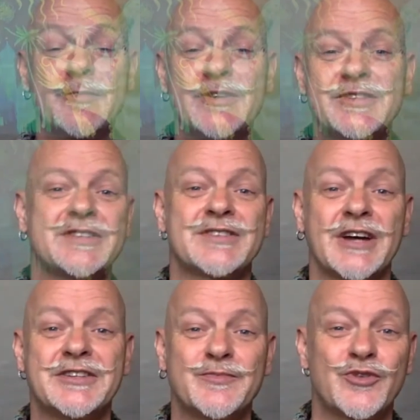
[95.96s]
the most
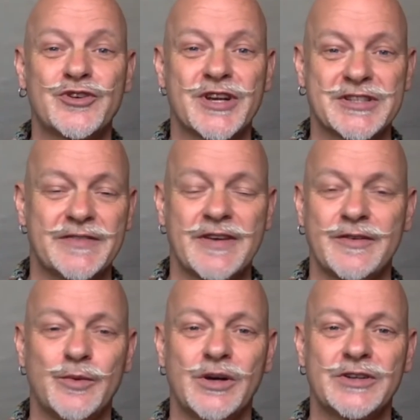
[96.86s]
exciting projects I've ever
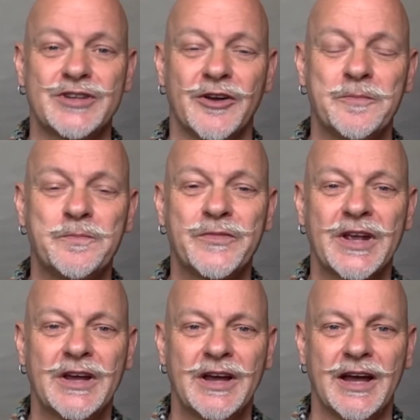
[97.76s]
worked on,
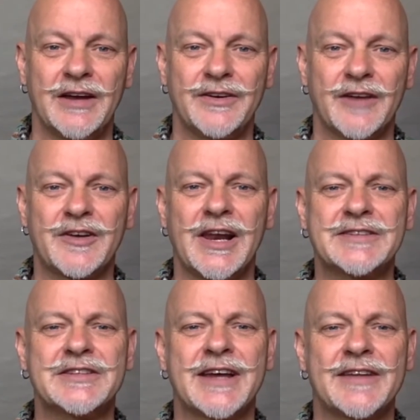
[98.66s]
and I've
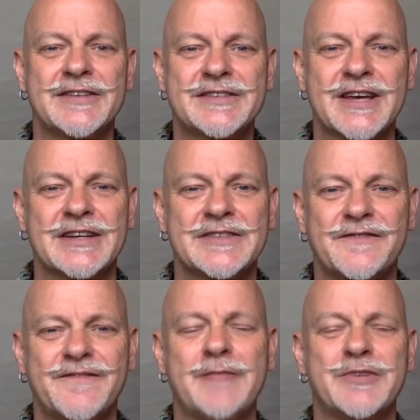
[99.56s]
collected together six
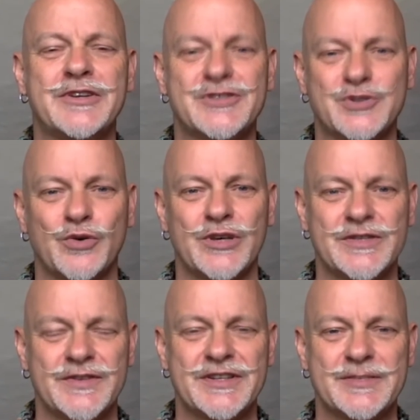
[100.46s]
fabulous stories
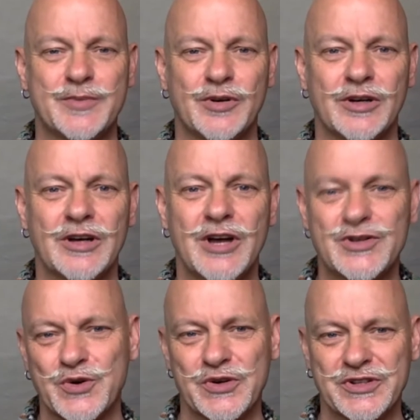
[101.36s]
for this book,
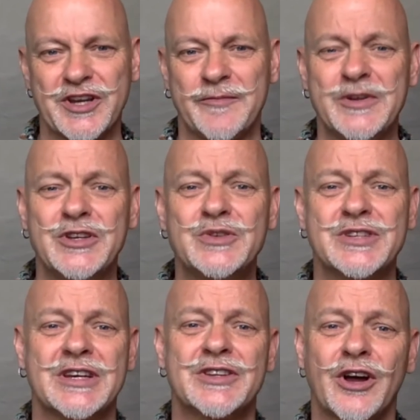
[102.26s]
stories that I've been
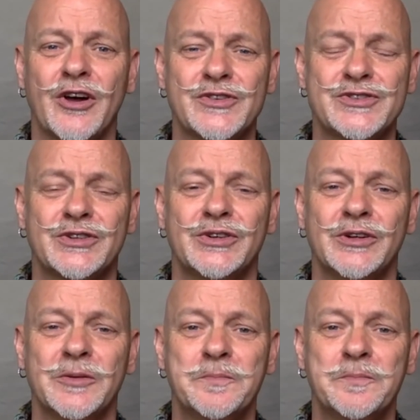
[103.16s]
using in the concert hall.